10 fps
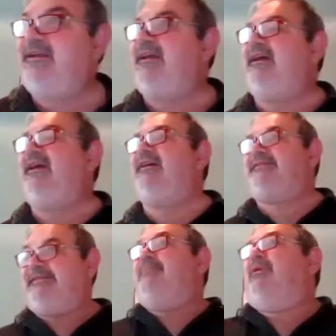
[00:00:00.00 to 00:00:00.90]

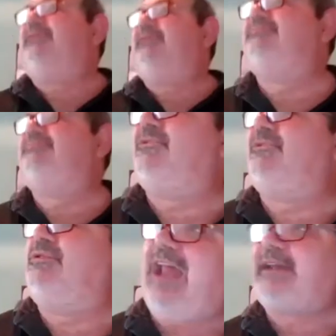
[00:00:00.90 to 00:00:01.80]
stable,
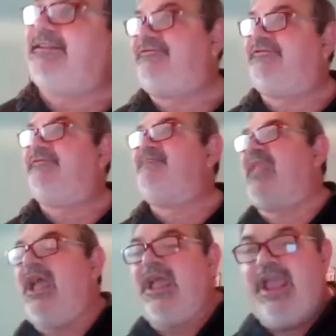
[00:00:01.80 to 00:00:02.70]
contractive.
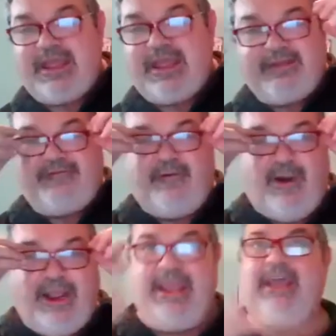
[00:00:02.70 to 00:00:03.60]
And
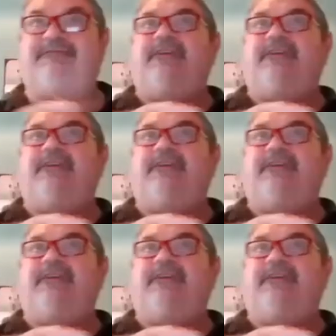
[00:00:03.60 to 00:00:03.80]
therefore, I have